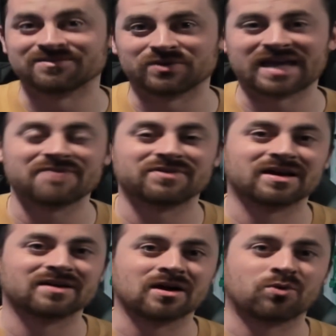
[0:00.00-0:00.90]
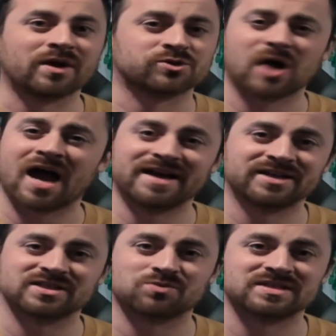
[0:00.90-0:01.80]
We gave it a quick try, and it
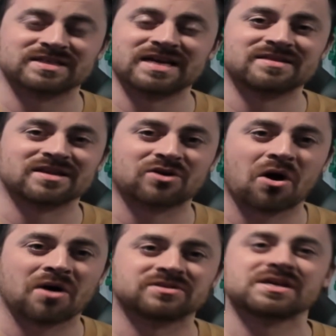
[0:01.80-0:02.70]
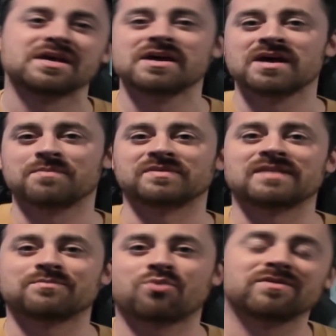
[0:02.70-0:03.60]
just wasn't in the cards. But the
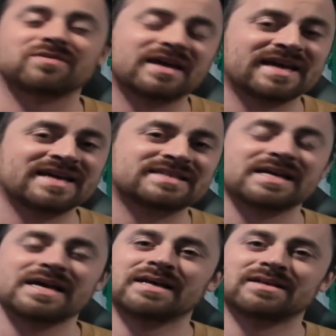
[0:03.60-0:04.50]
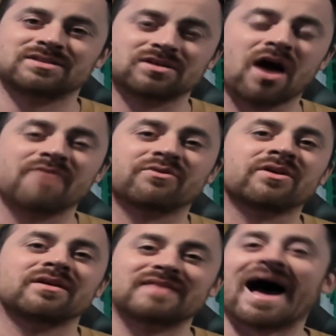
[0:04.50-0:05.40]
important thing is to cover
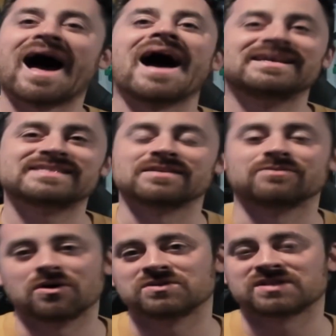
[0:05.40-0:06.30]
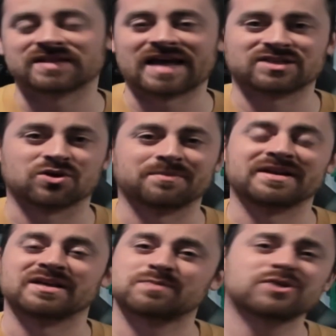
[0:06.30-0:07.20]
the highs and lows of that
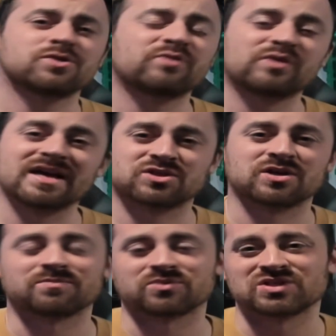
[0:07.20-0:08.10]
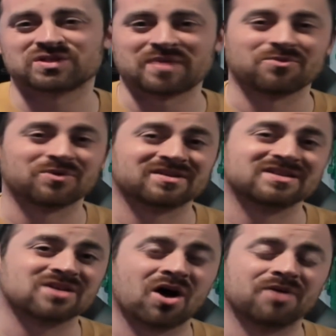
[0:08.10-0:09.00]
tournament, especially if you guys couldn't participate with
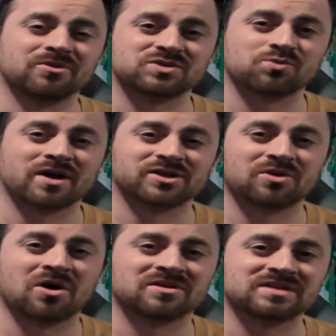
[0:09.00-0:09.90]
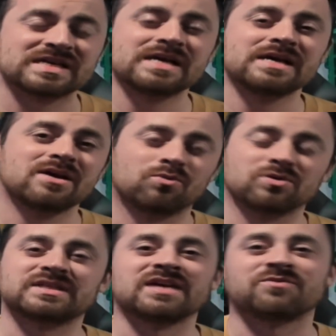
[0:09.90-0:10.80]
us on those watch-alongs. We'll
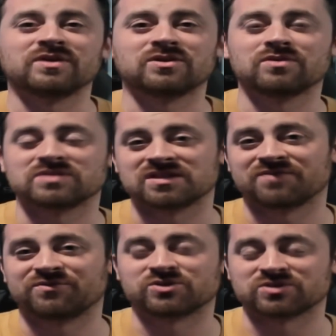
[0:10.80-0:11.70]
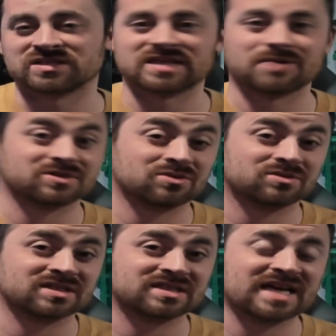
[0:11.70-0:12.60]
see if we do those in the future since they were so
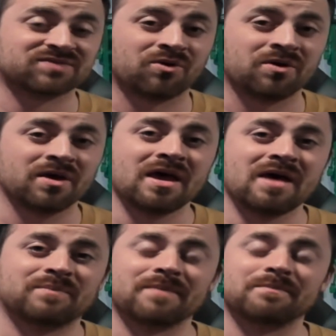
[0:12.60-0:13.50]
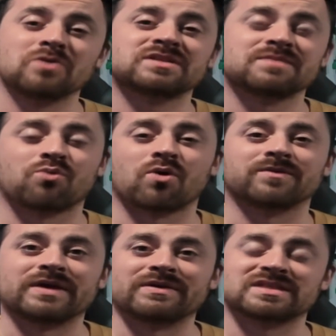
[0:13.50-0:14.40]
successful. But most
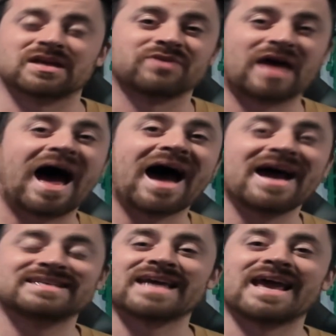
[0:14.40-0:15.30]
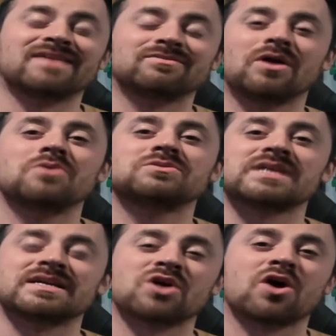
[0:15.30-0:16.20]
importantly, let's cover the highs and lows
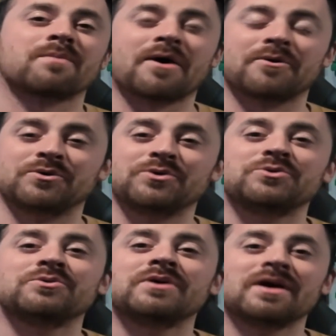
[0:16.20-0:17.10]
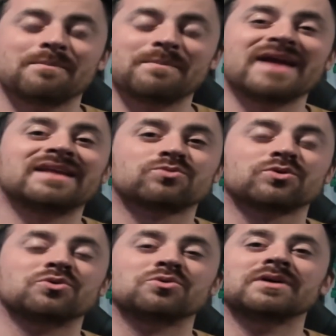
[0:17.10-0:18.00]
and talk about who made it
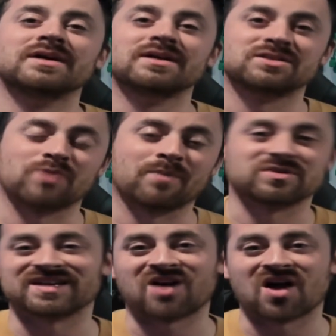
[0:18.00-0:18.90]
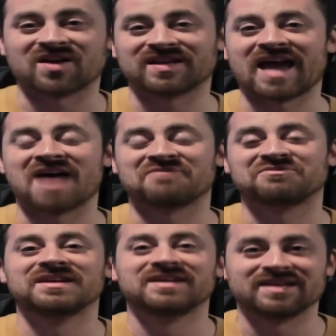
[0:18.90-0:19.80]
through to represent CONCACAF
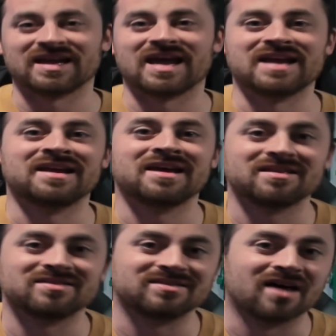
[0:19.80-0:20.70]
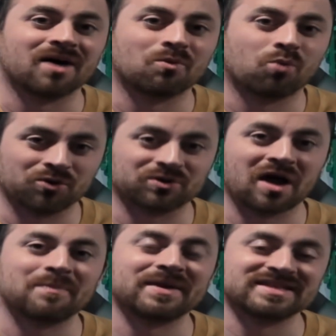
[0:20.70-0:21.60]
in the World
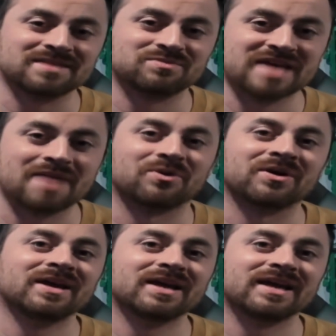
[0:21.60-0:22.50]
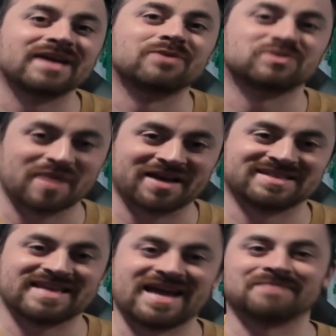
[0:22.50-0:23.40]
Cup in September in
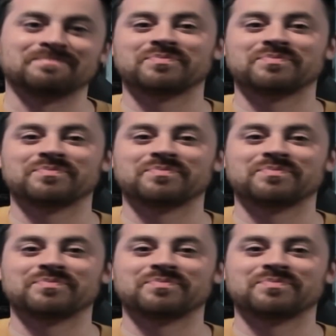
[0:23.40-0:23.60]
Uzbekistan.